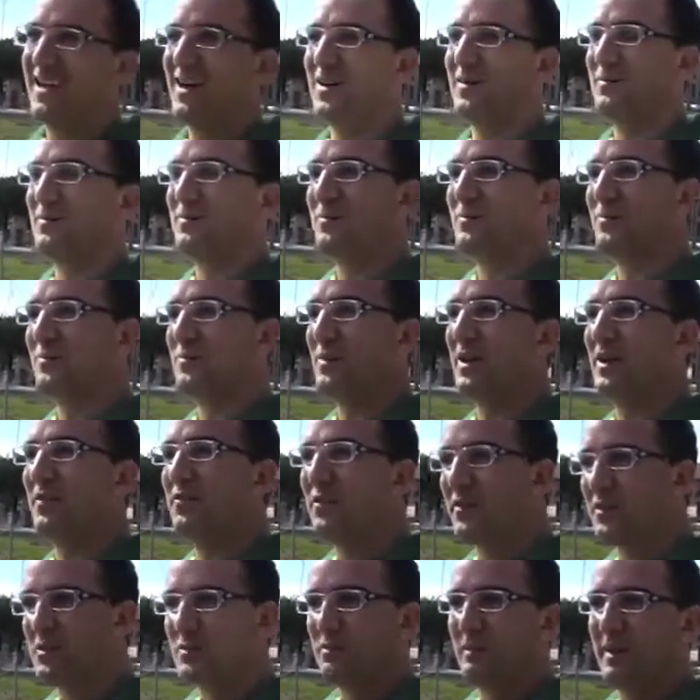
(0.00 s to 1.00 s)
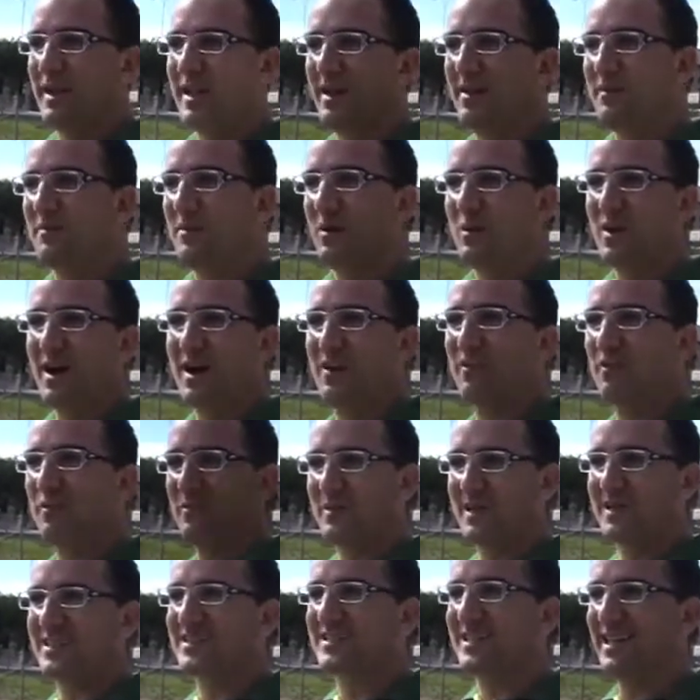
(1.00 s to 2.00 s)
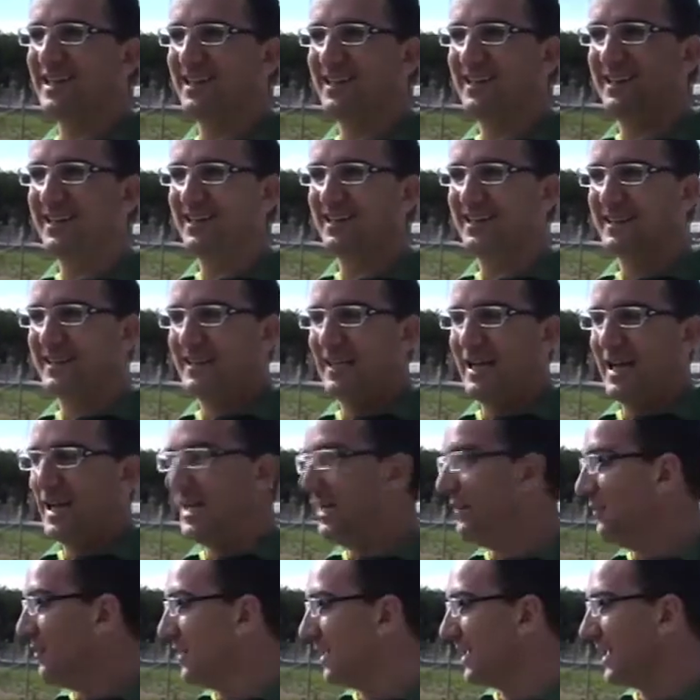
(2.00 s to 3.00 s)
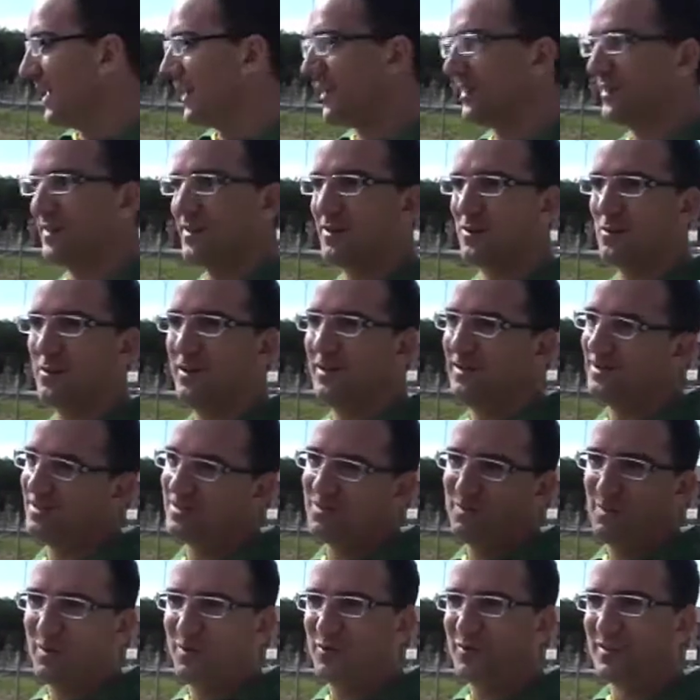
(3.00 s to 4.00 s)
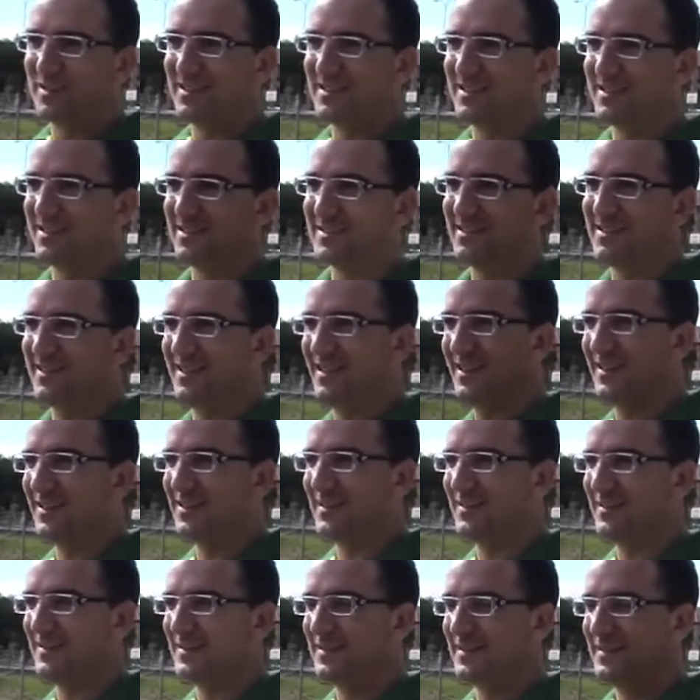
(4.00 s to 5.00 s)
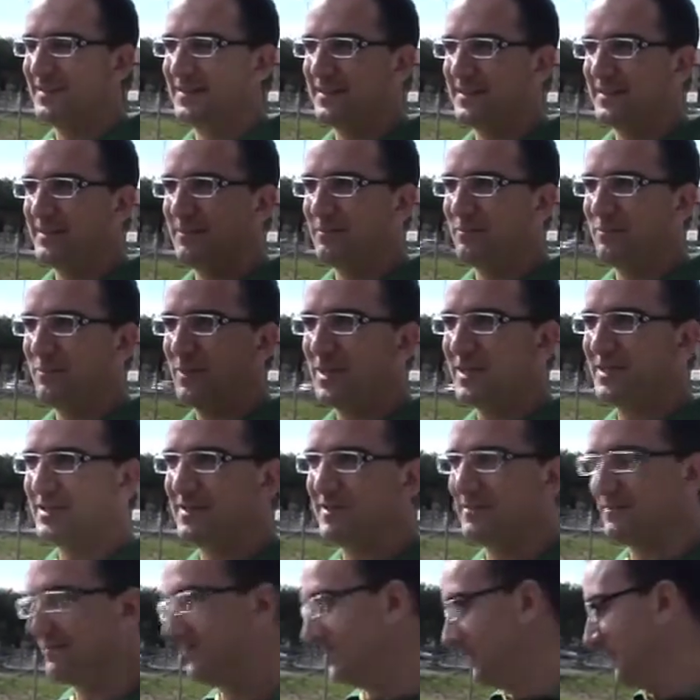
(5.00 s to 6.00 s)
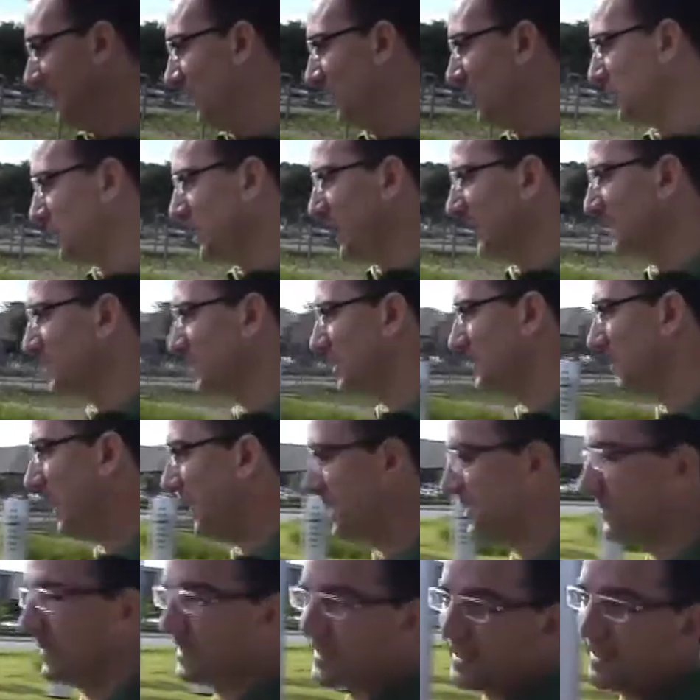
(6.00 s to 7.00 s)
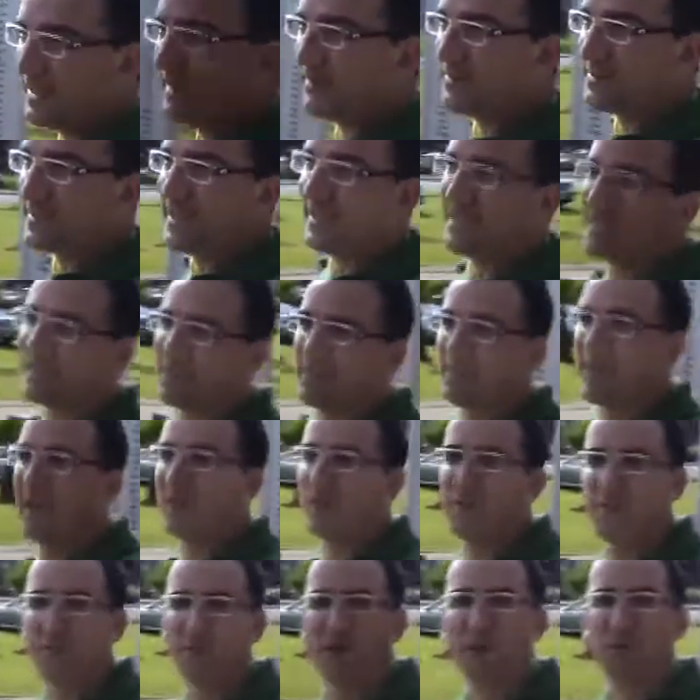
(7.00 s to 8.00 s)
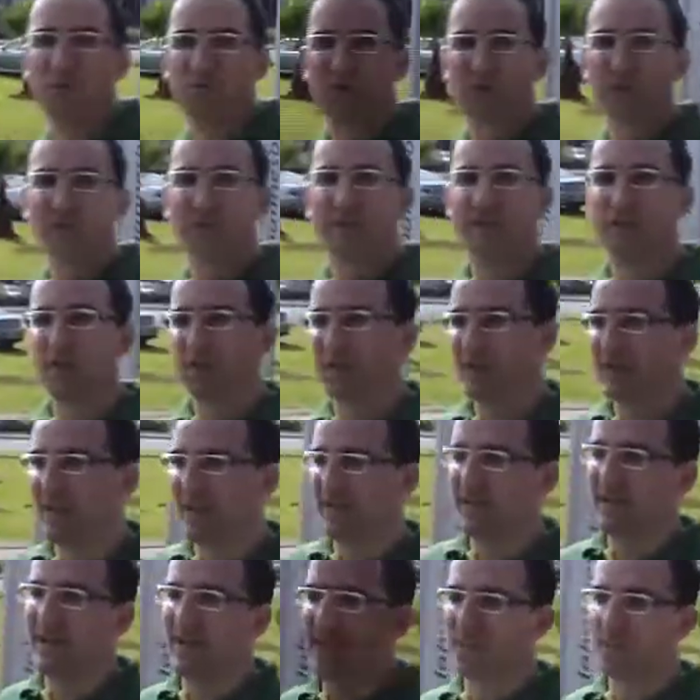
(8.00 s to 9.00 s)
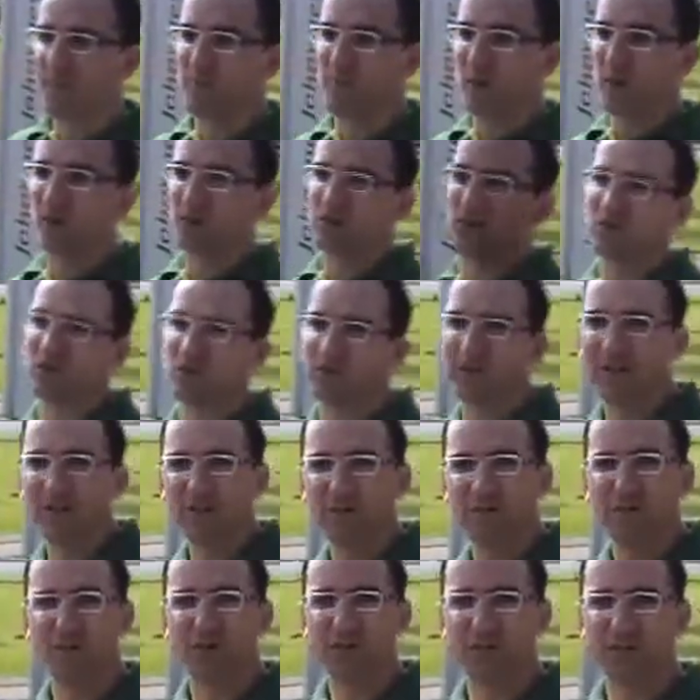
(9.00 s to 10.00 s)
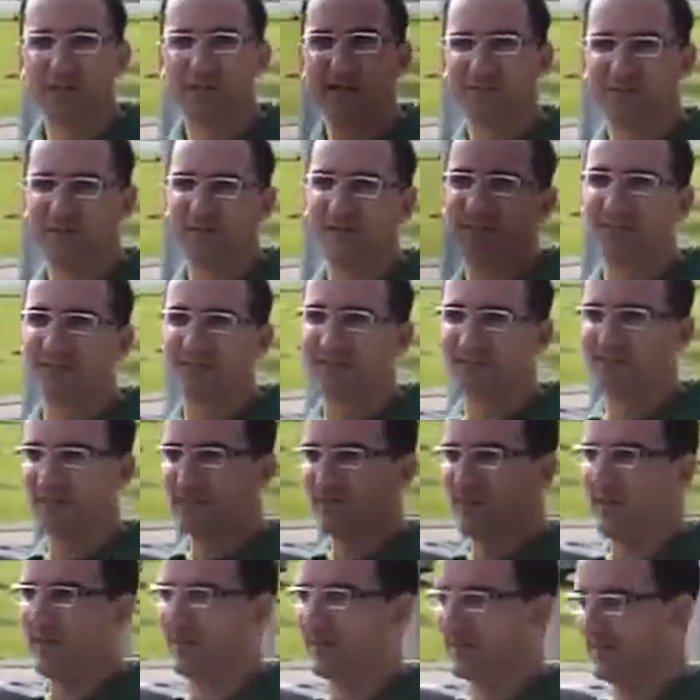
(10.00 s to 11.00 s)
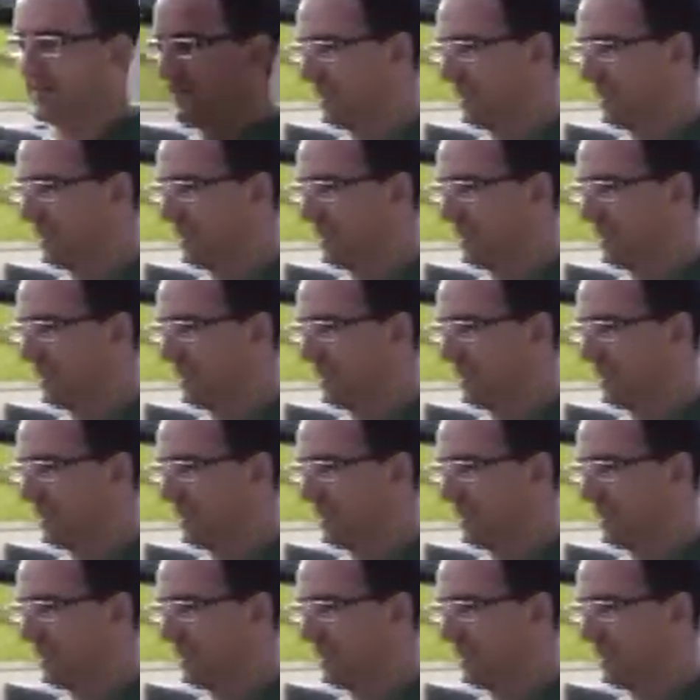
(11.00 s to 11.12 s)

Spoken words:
Yeah. But if it's me, my wife and my son, and even another little one, it's perfect. But also extra stacking space. And the seats in the back are an option. I mean, you can either have a parcel shelf or you can have the seats in the back.